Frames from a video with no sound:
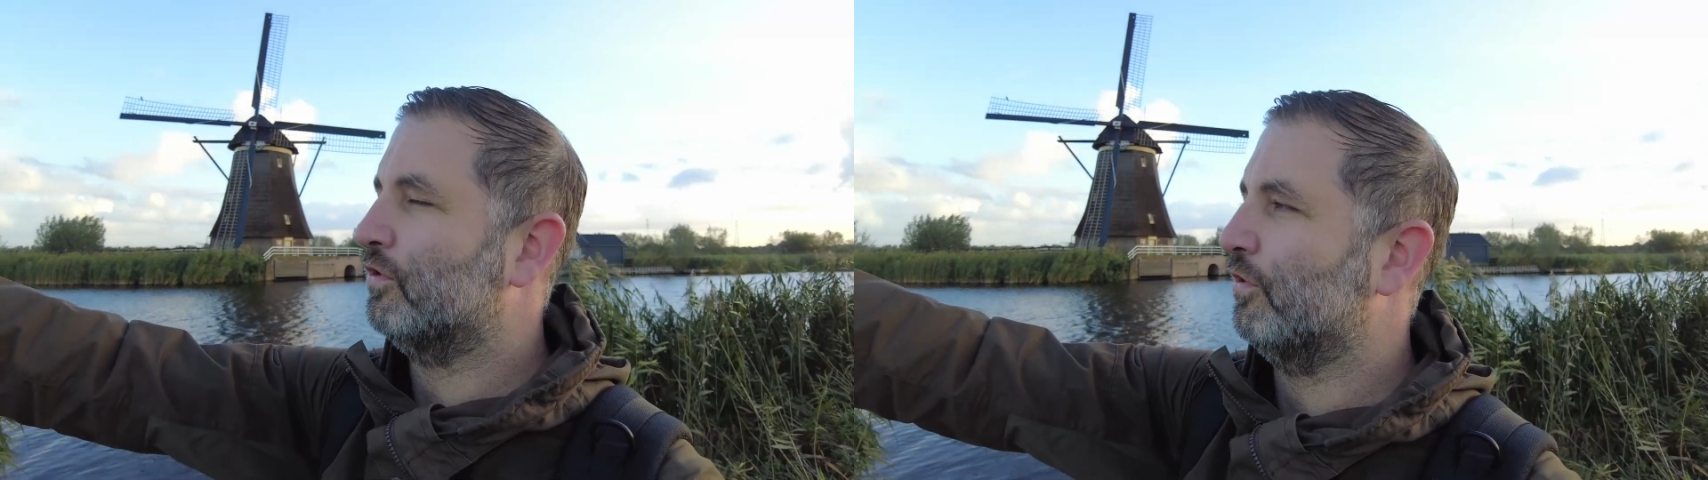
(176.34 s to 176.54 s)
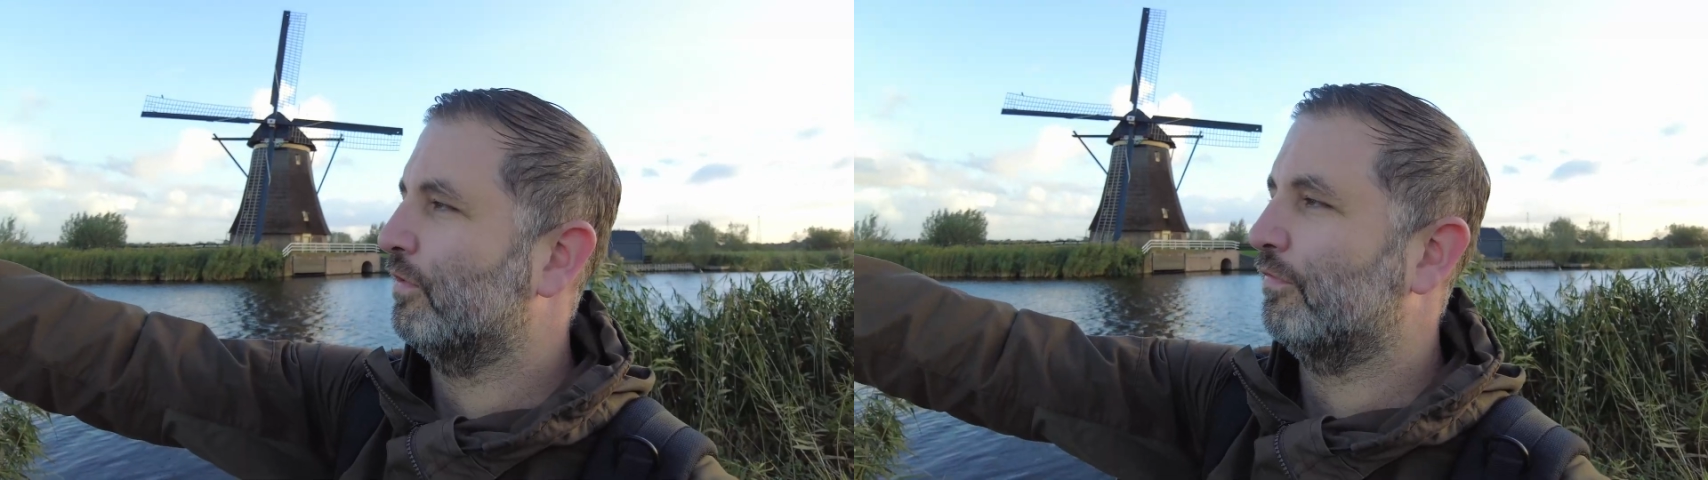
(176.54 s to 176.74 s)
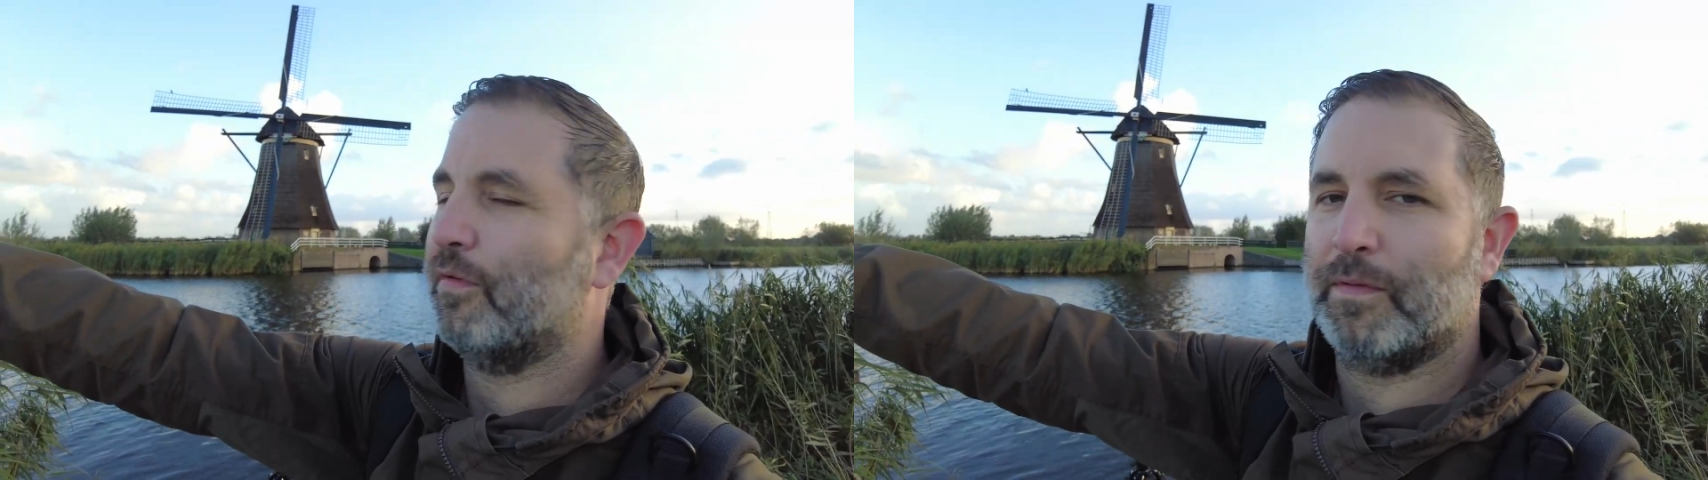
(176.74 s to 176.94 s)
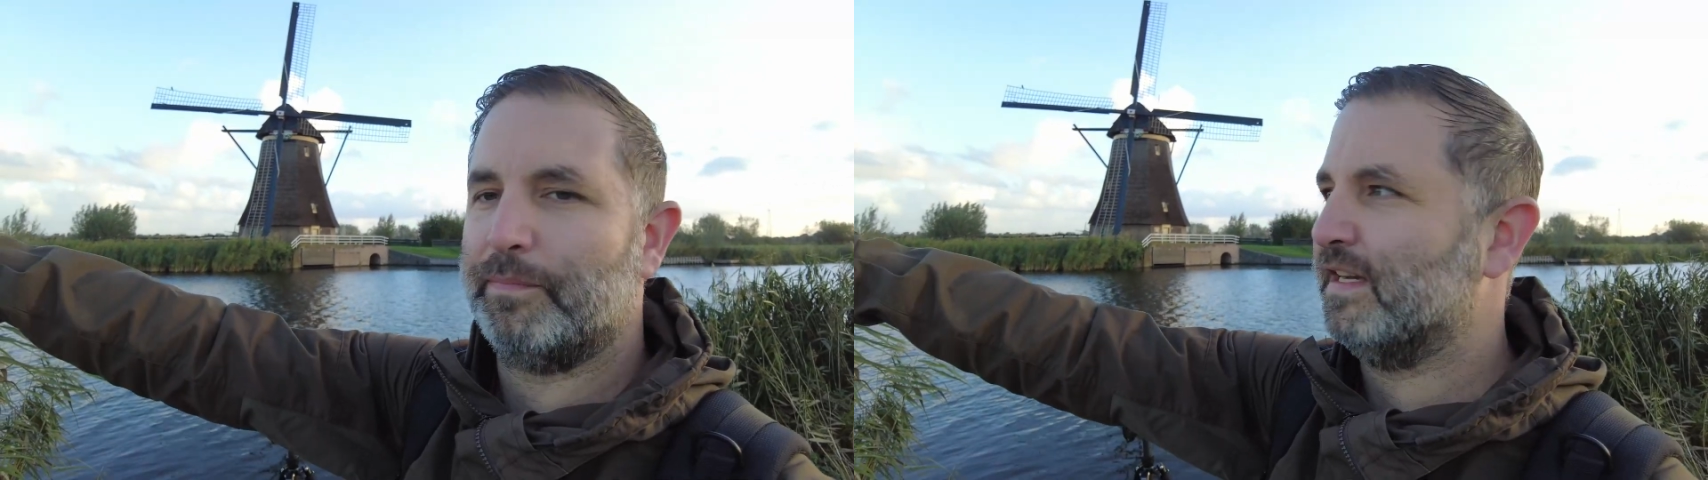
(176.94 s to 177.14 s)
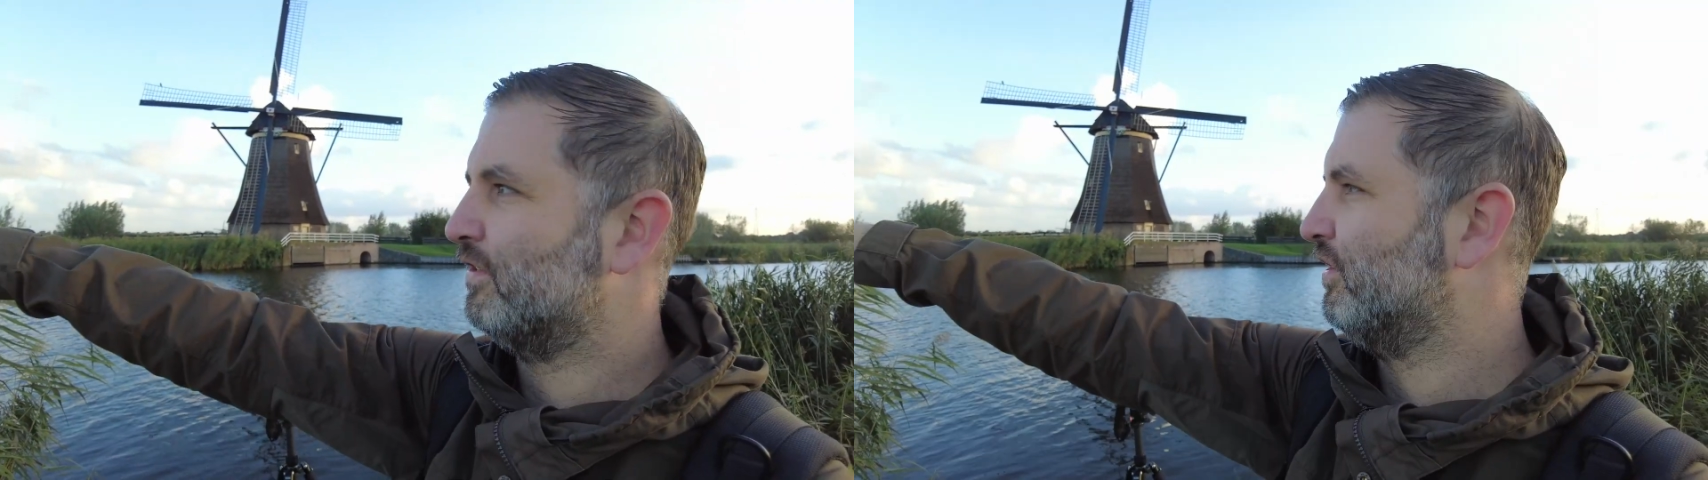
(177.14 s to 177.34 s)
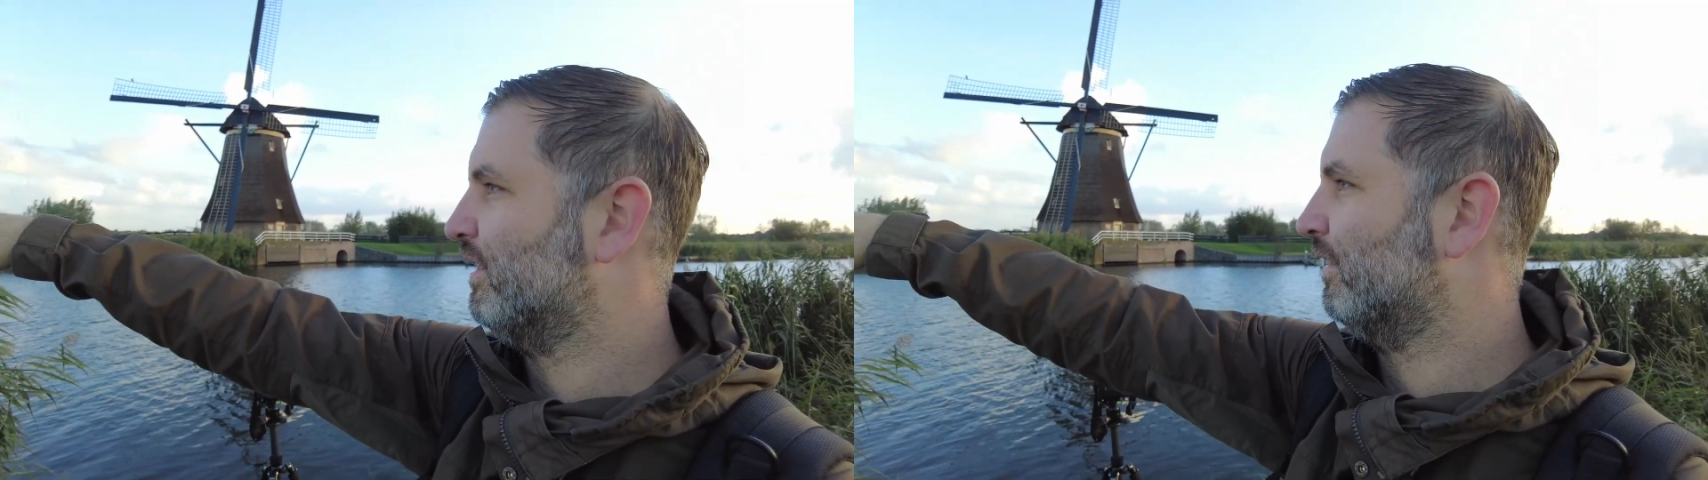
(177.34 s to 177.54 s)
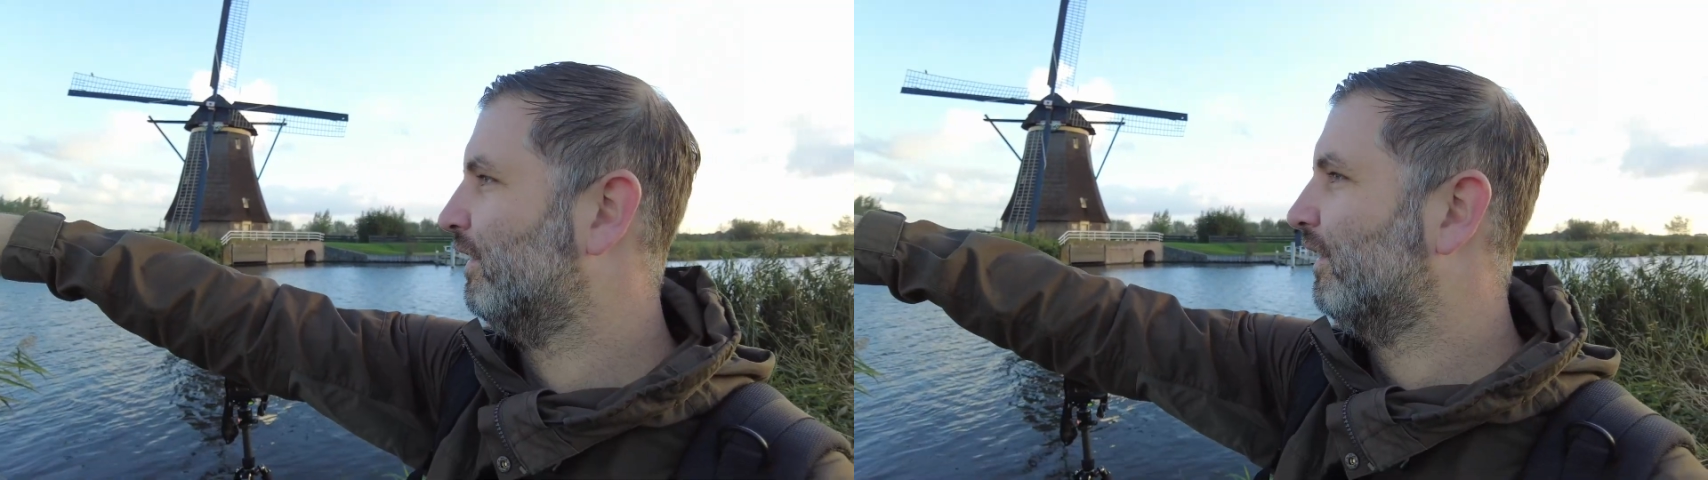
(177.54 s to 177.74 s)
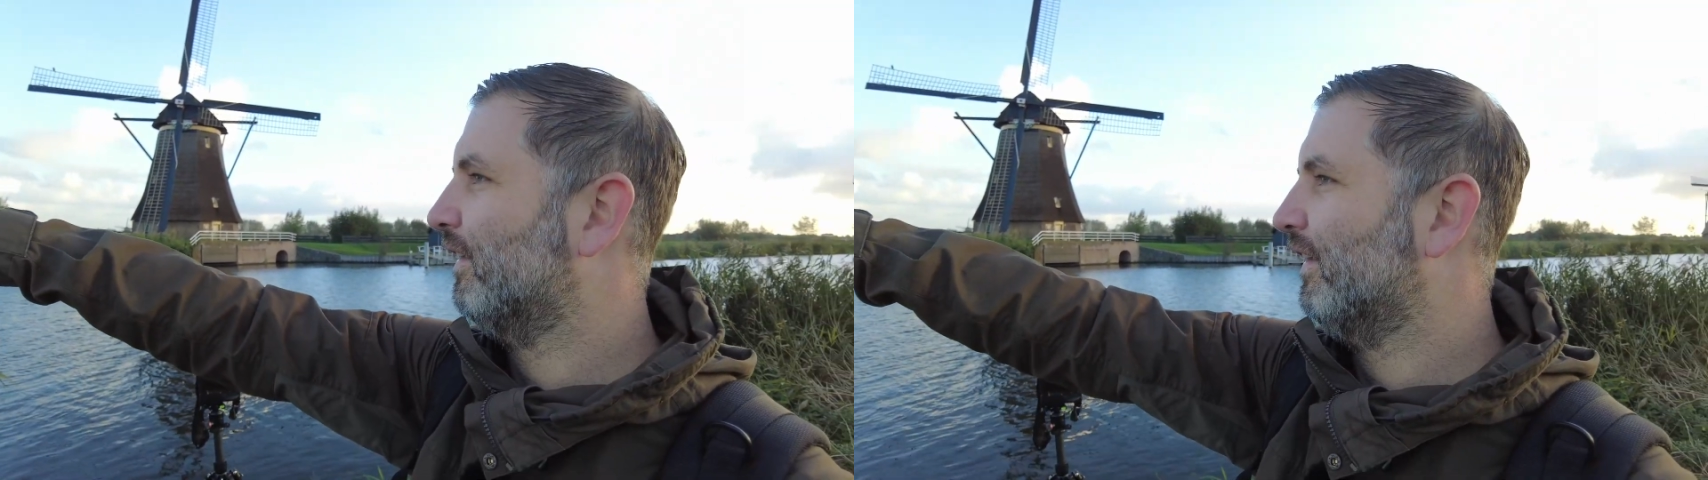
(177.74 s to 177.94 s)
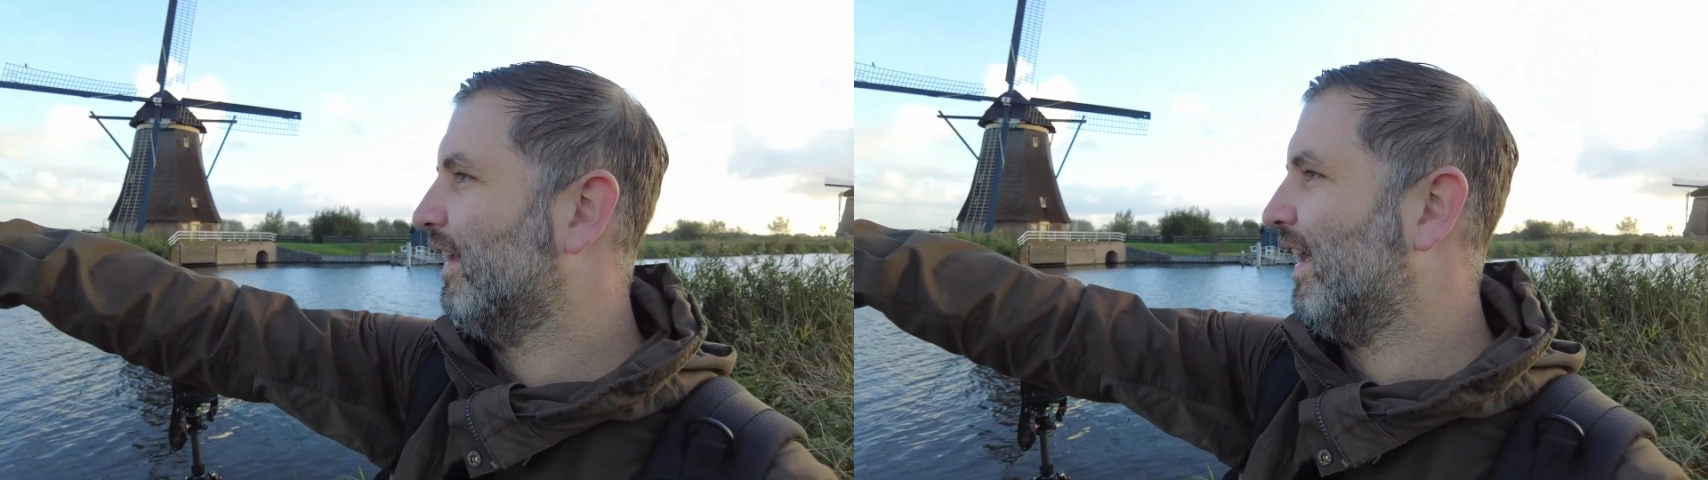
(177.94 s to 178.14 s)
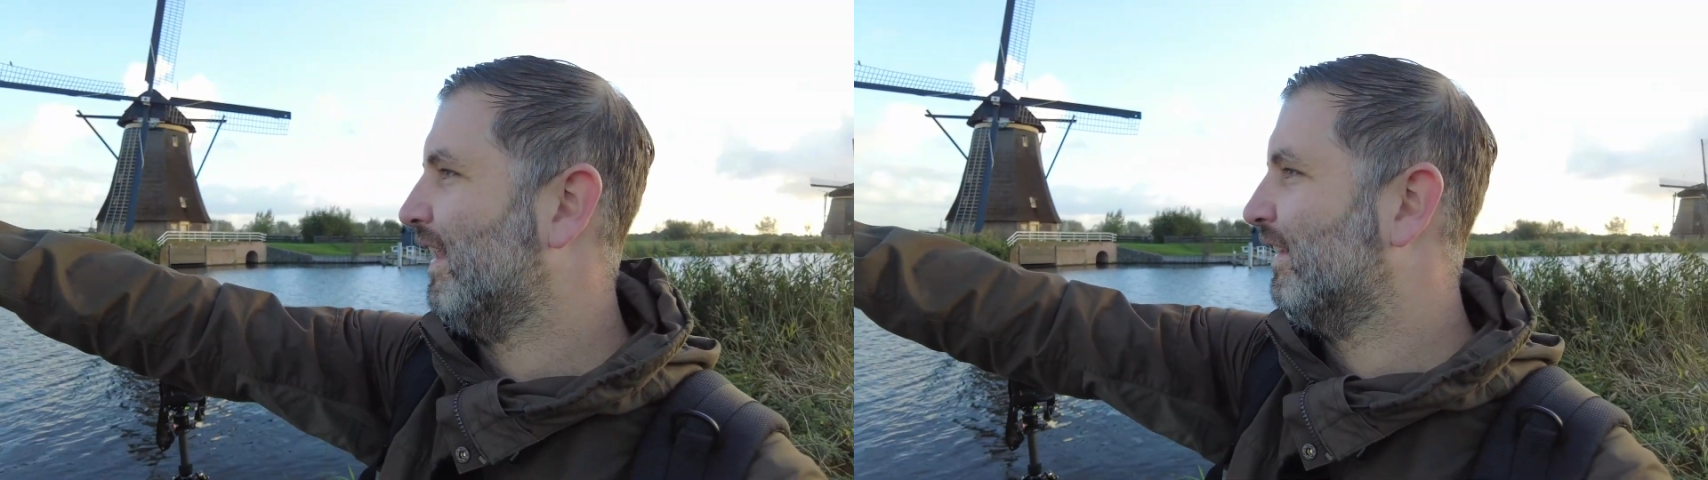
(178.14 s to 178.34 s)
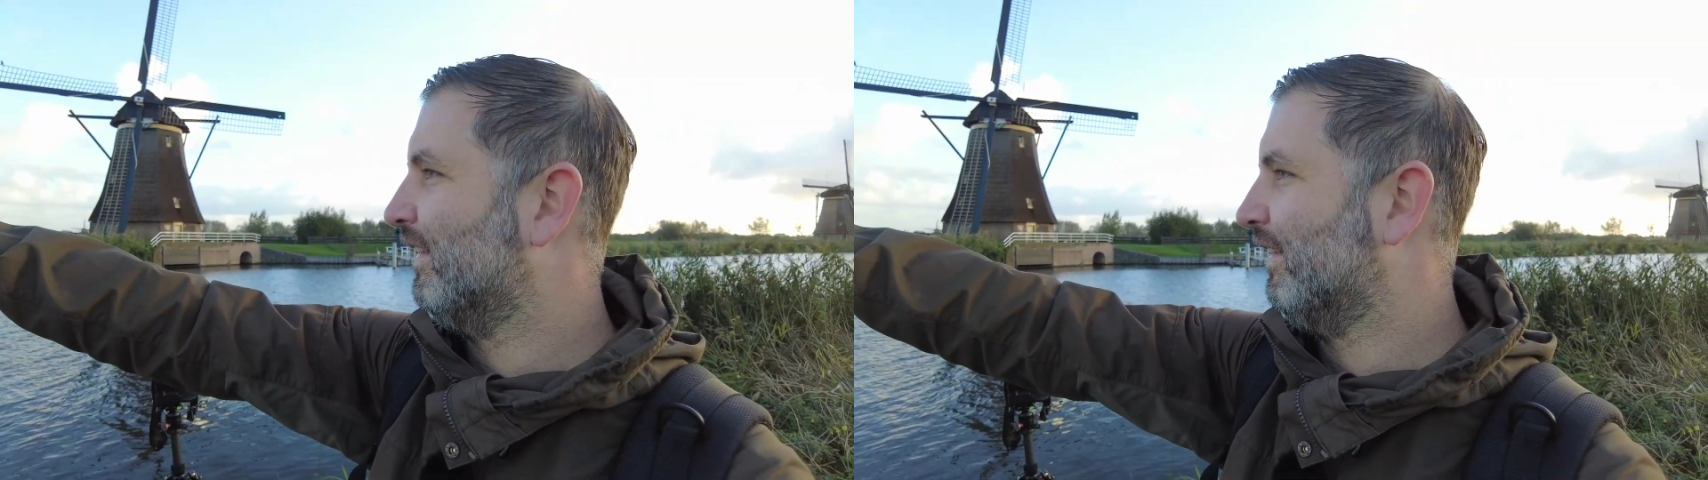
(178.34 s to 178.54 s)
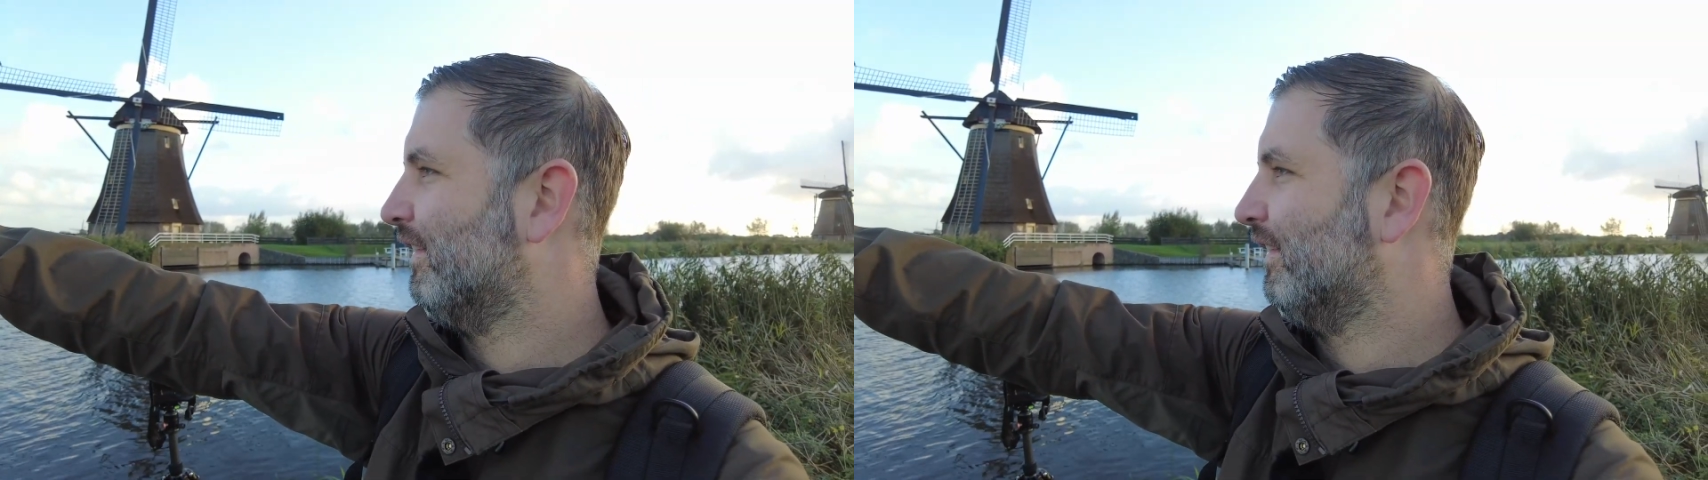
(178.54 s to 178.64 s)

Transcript: a shot from the bridge here, and